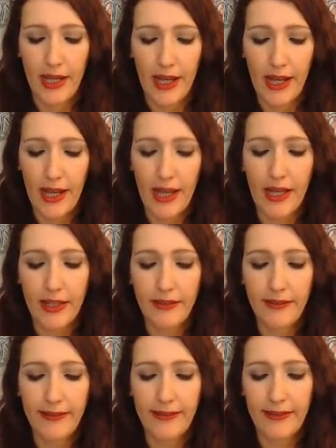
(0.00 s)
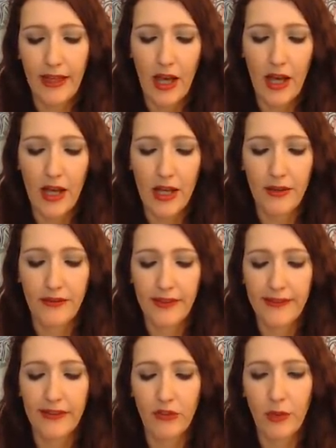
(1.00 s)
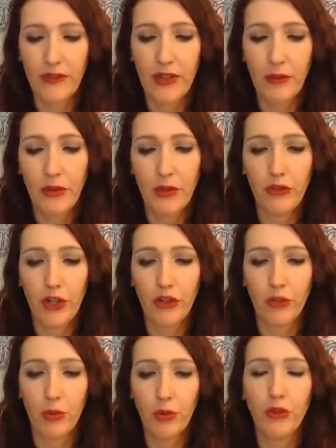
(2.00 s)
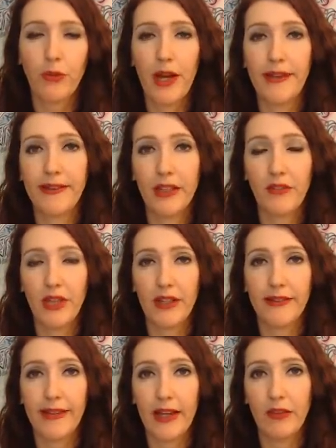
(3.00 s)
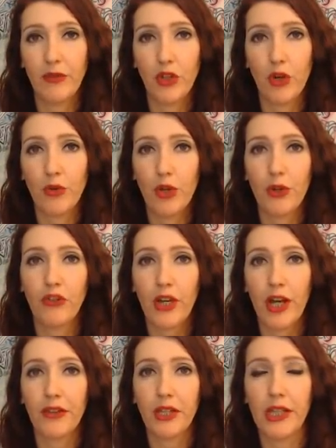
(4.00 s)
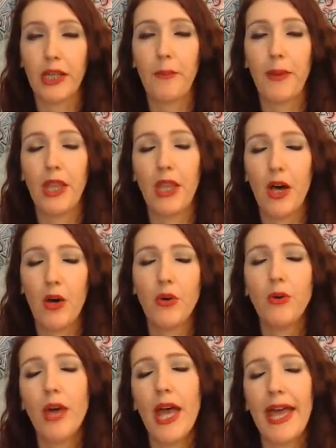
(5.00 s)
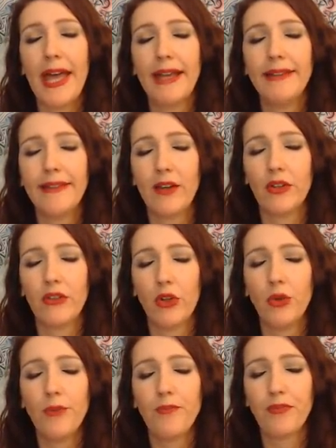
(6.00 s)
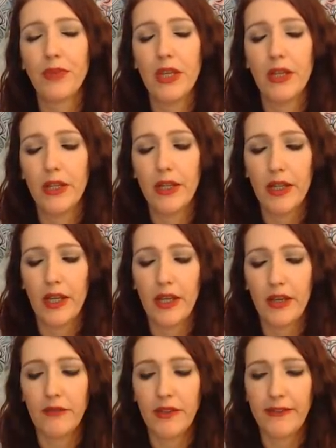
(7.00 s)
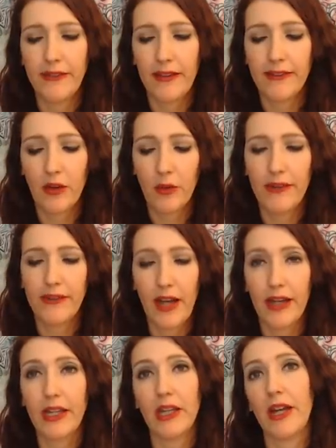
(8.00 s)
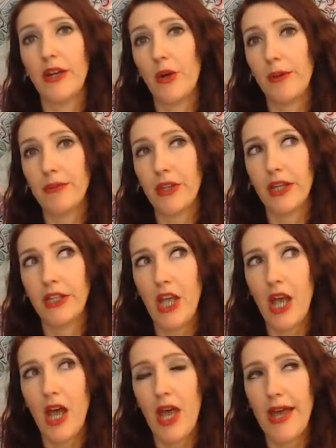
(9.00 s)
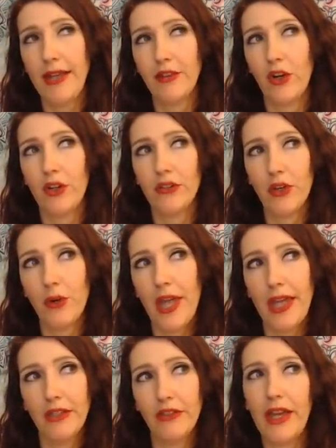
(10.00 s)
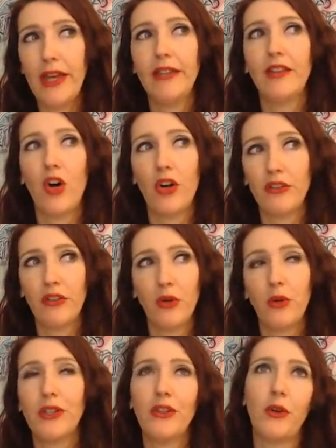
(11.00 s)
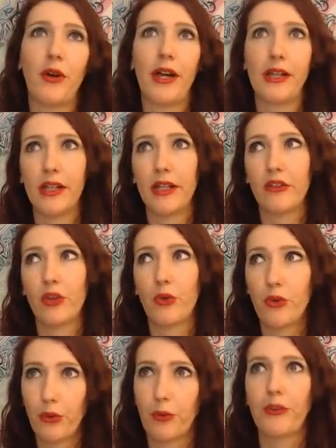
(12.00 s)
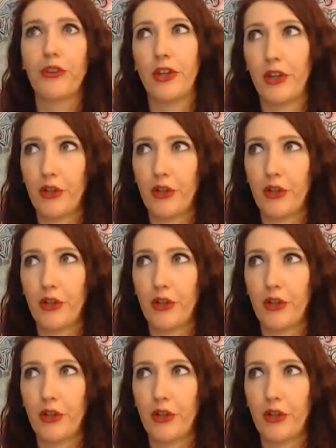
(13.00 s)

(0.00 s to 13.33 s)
And uh, if this doesn't resonate with you, check your moon, your rising, and Venus sign. If you don't know it, check out the link below. And also, if this does not resonate, I, keep, I know I'm saying yeah, and also, and and also, you know, I, I like to go through the routine.